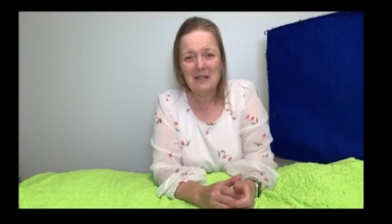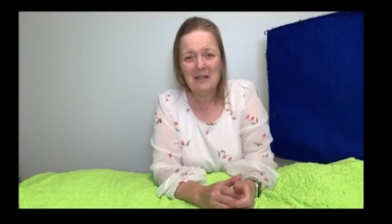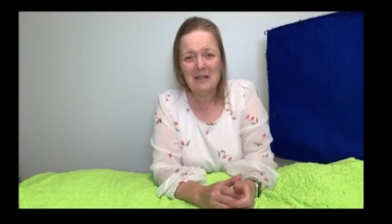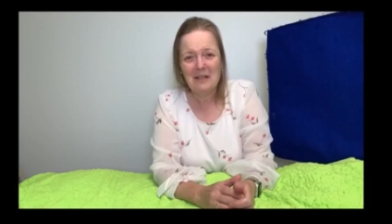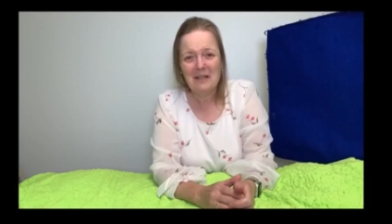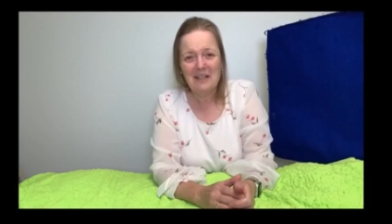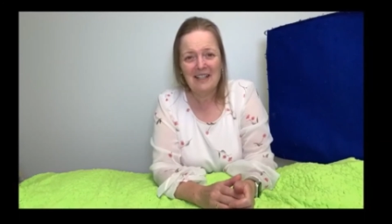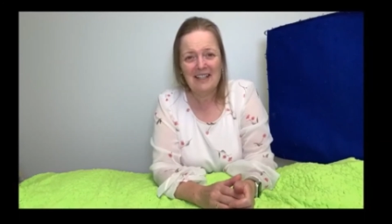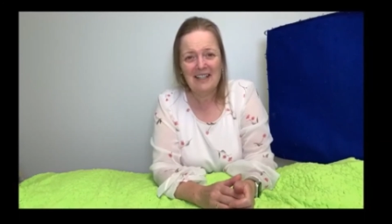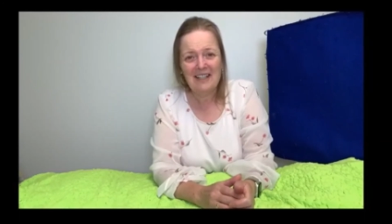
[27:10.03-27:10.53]

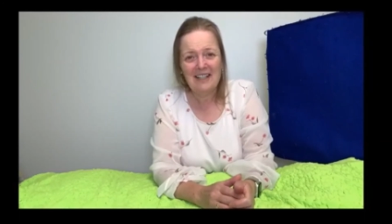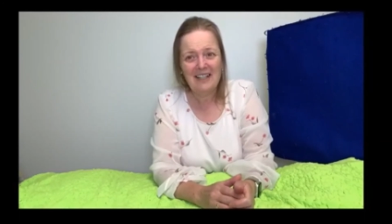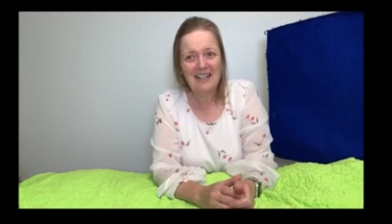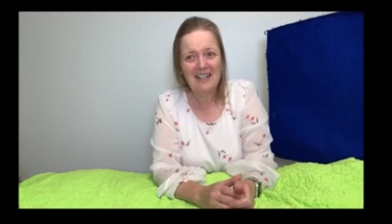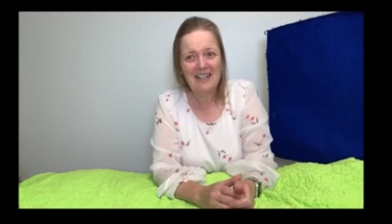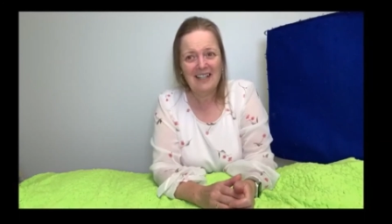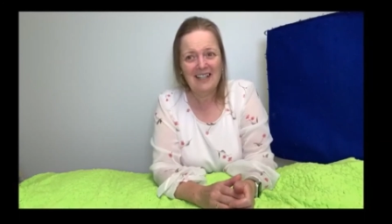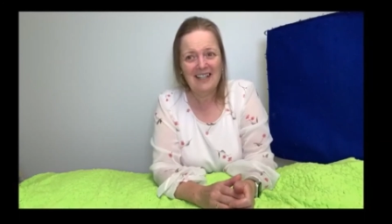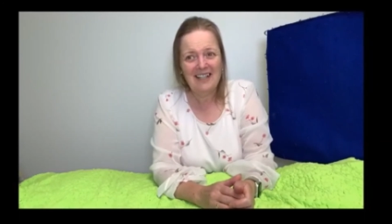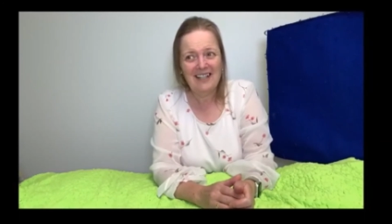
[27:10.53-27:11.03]

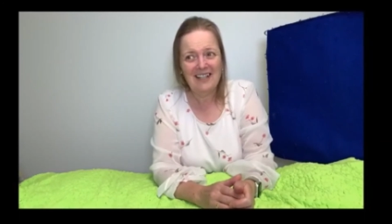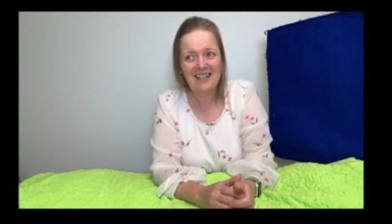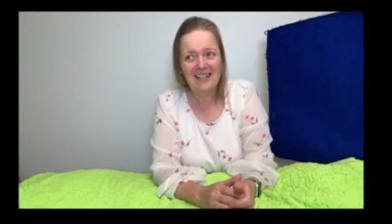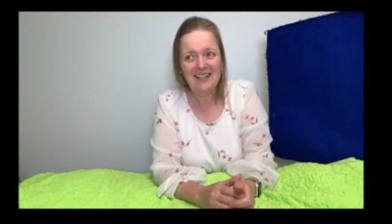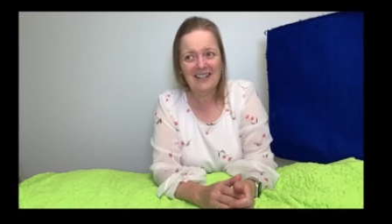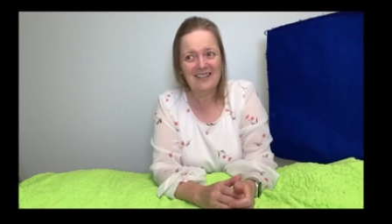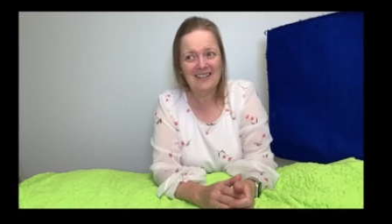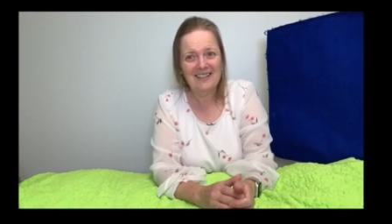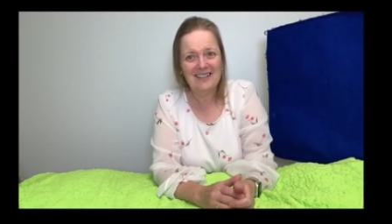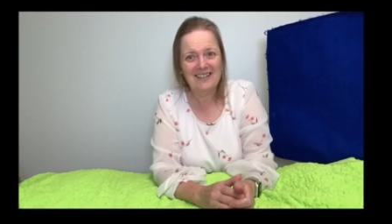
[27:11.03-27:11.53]
Yeah.
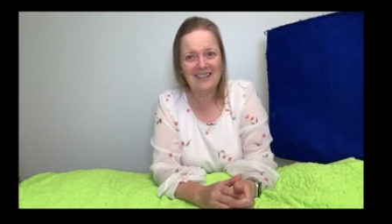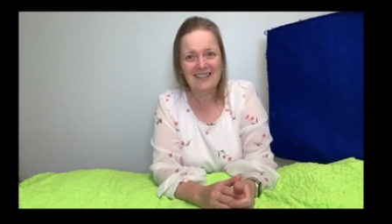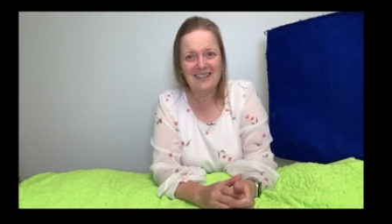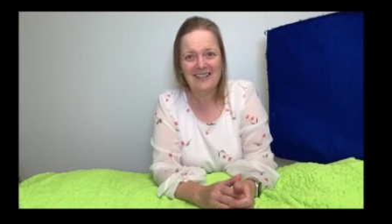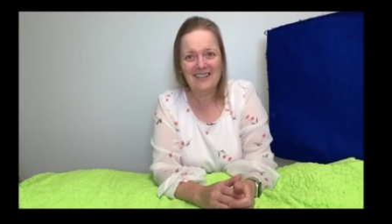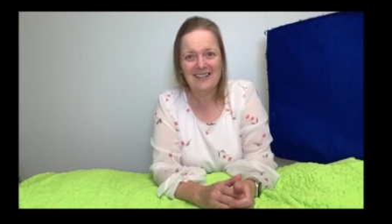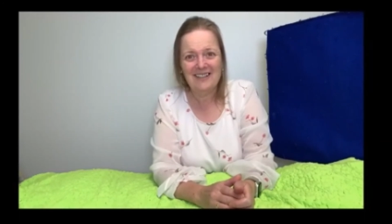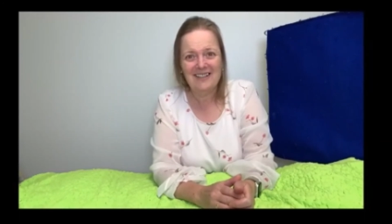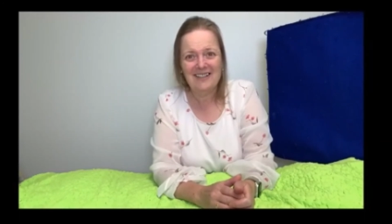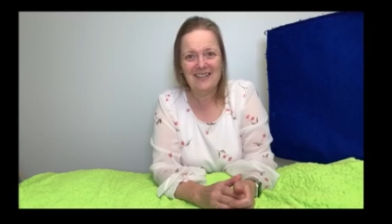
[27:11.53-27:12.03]

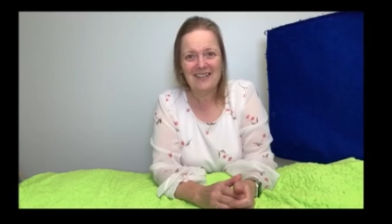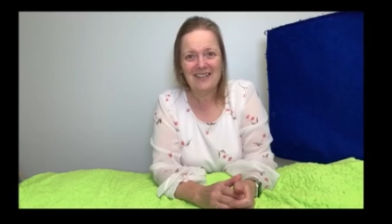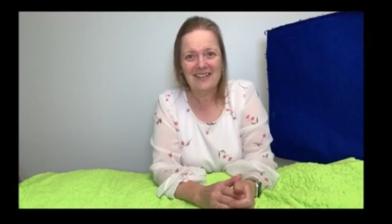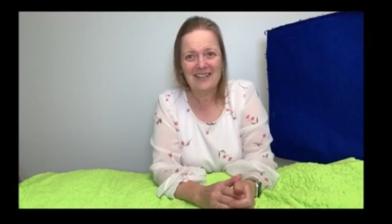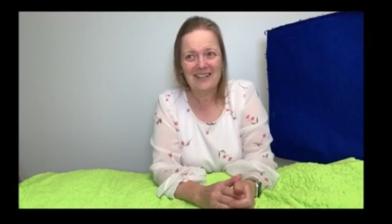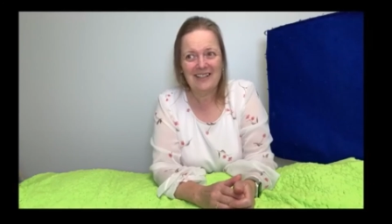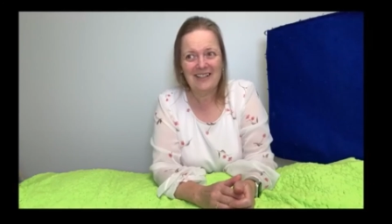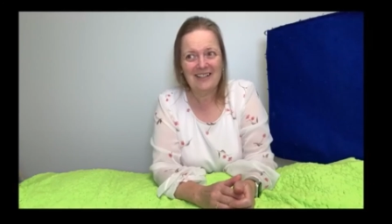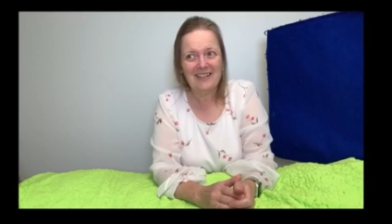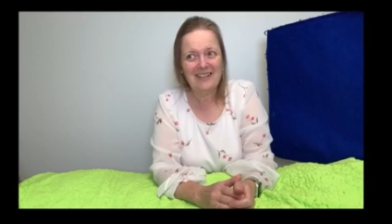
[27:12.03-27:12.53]
He
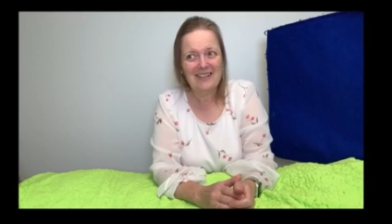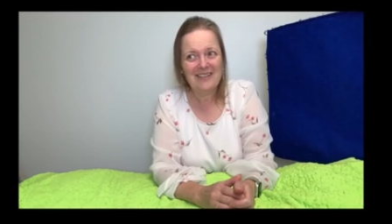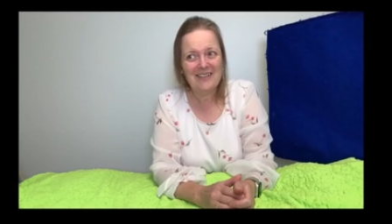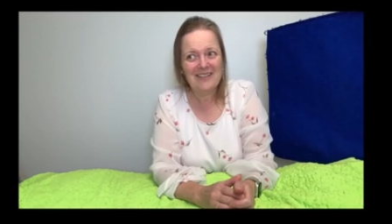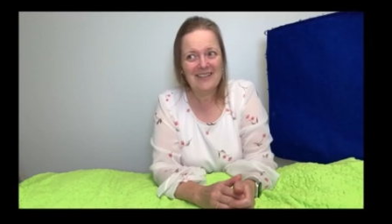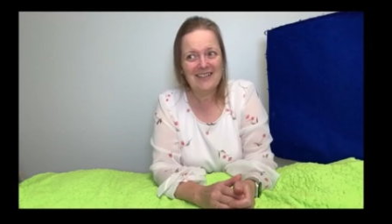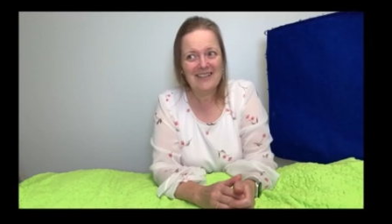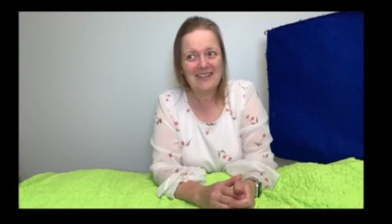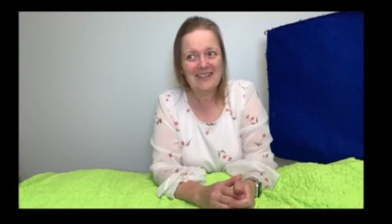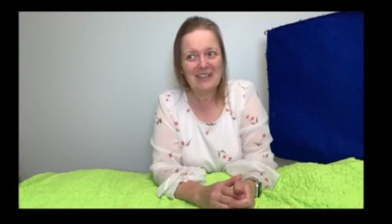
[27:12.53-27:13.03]
lives in
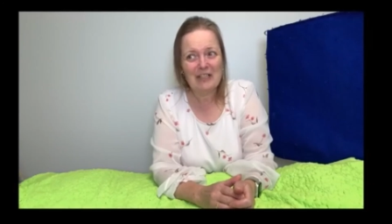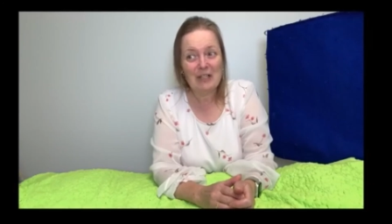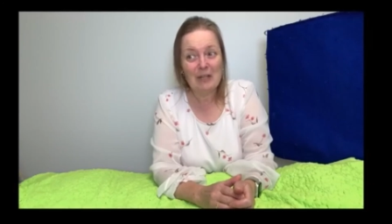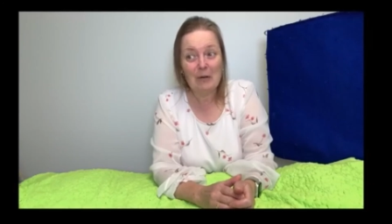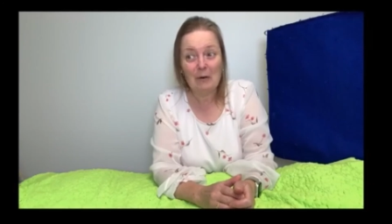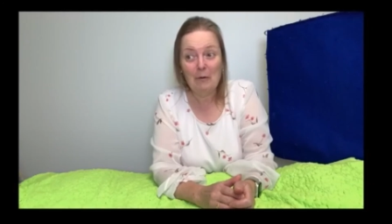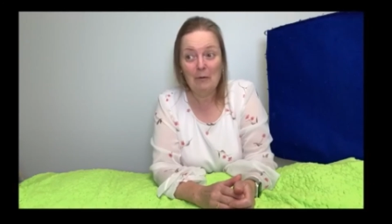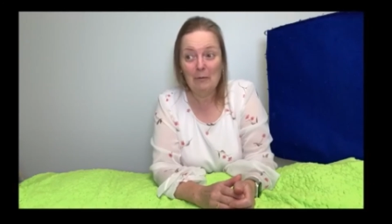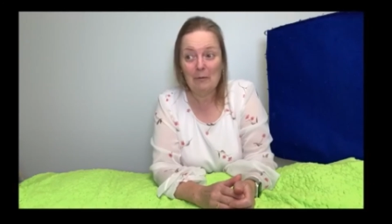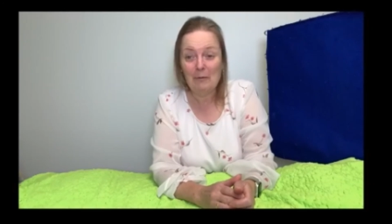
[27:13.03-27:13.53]
a
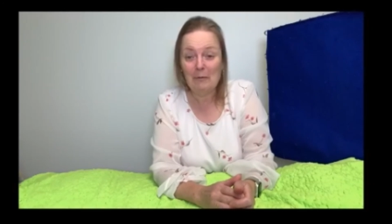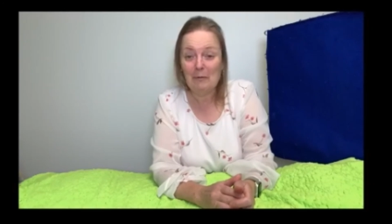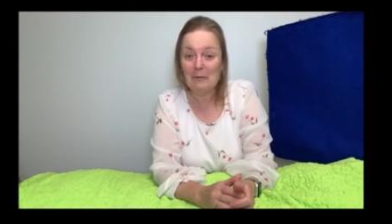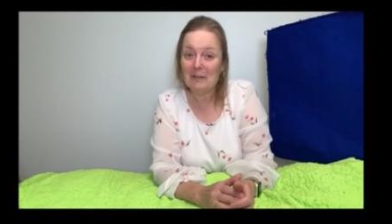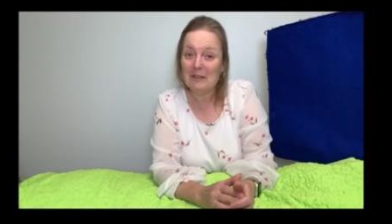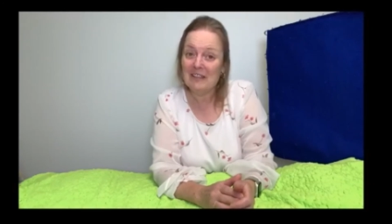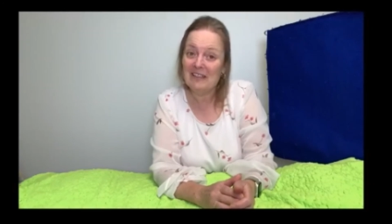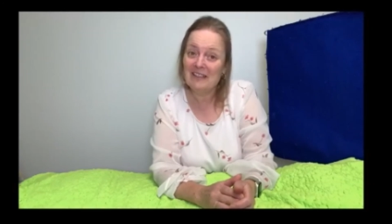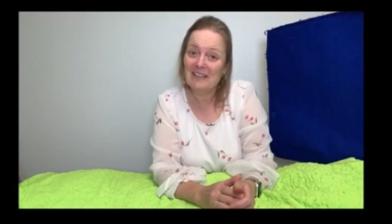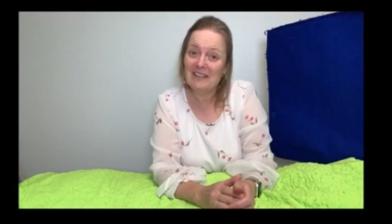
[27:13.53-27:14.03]
cone.
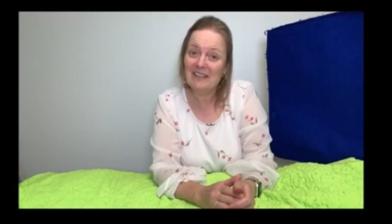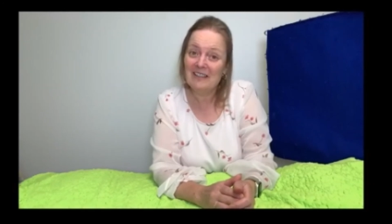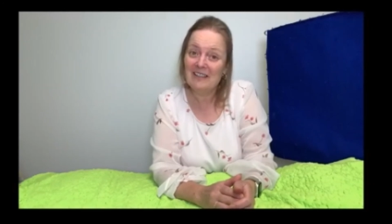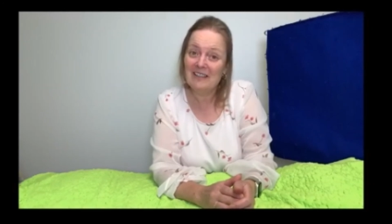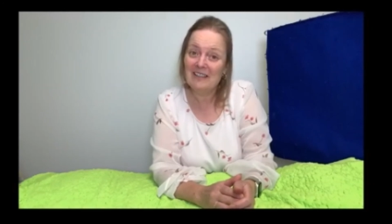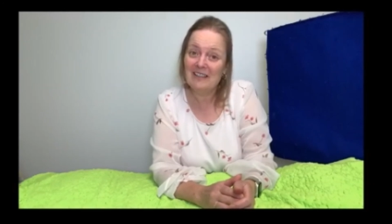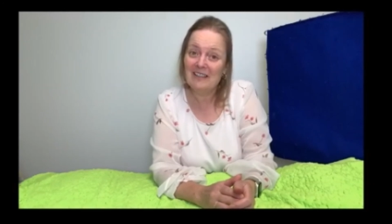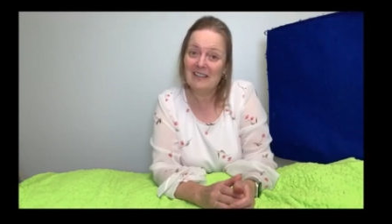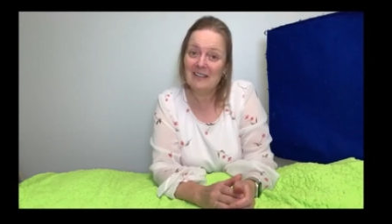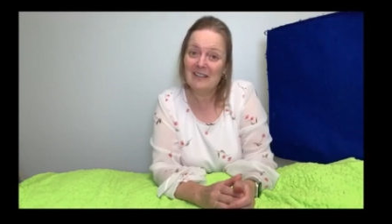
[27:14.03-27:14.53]

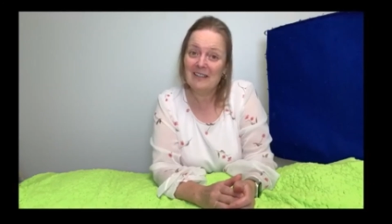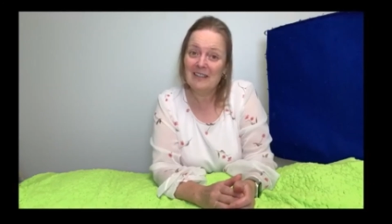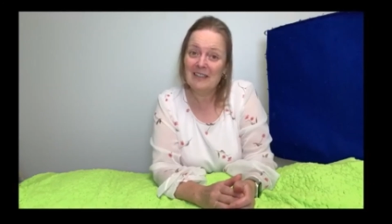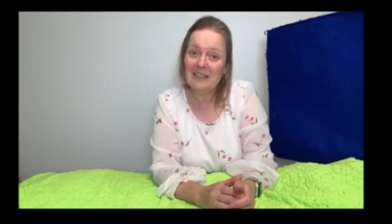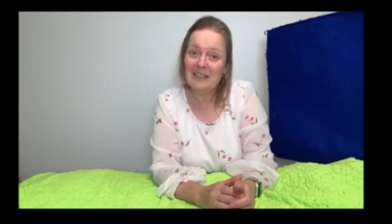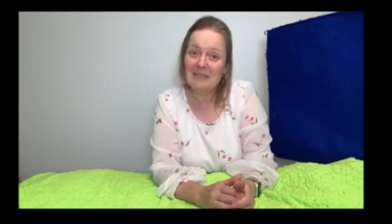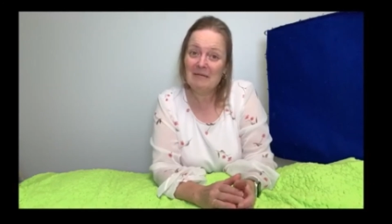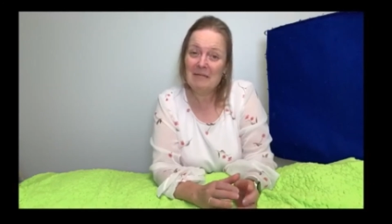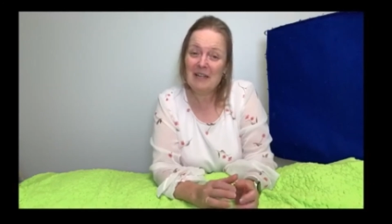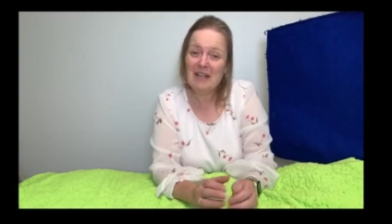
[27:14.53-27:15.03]

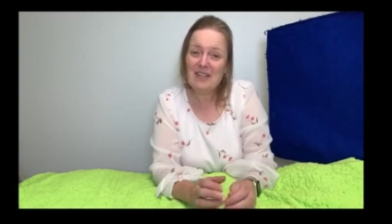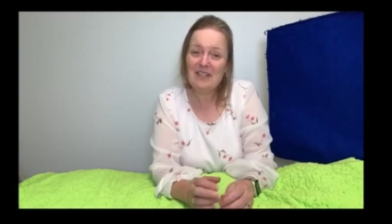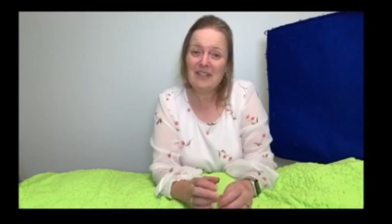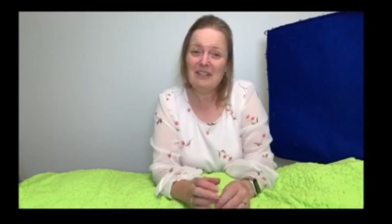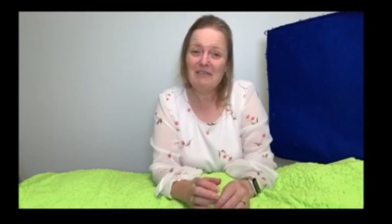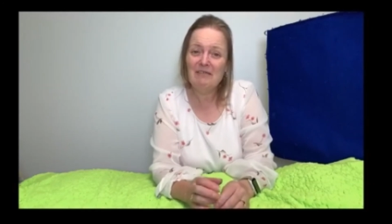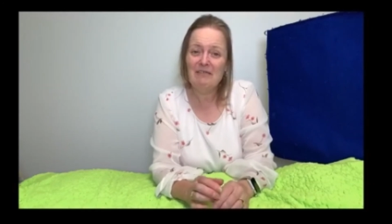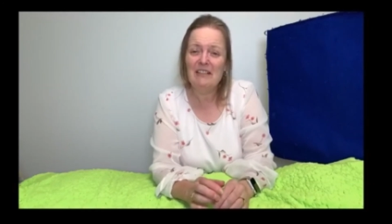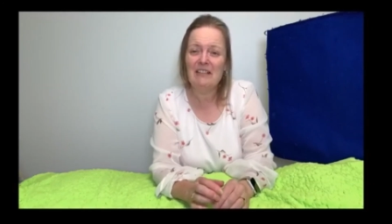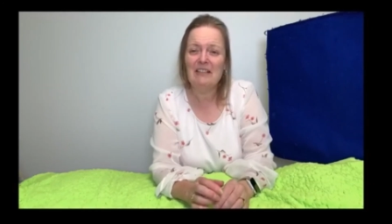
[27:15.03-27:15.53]
Imagine if we
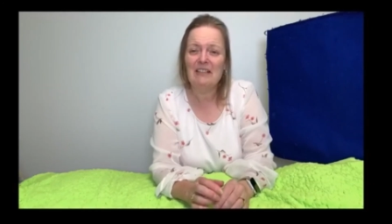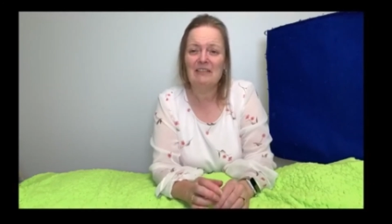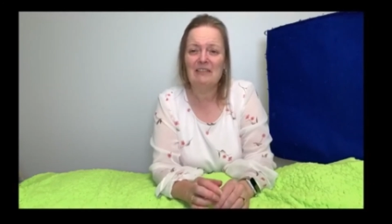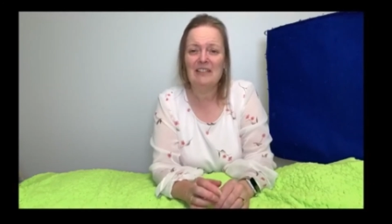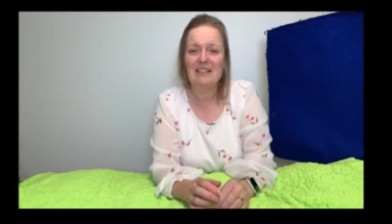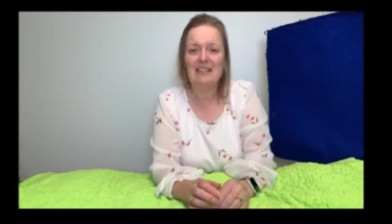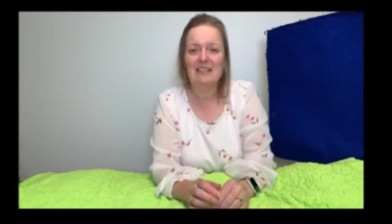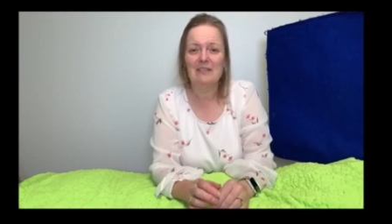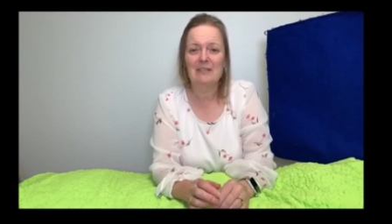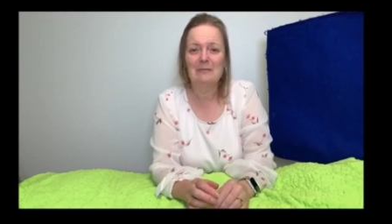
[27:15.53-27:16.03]
lived in a
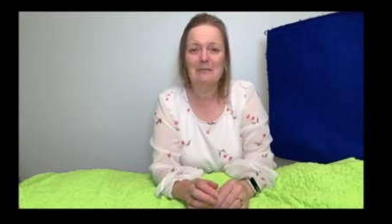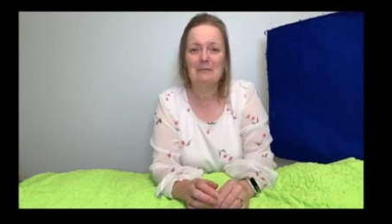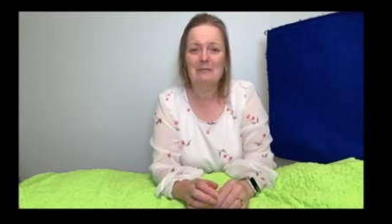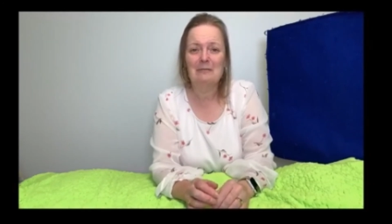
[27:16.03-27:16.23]
cone.